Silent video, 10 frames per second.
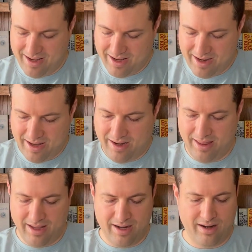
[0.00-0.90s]
And
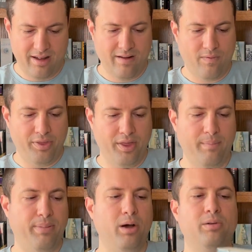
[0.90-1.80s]
then The
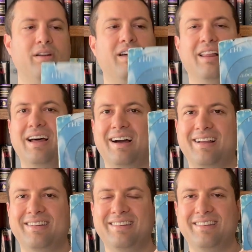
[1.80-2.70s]
Bone
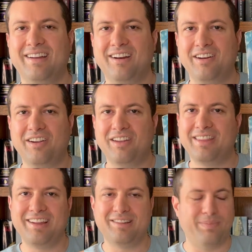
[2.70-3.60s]
Clocks. Heard good
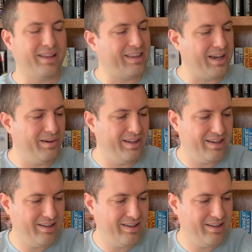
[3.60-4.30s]
things about that one.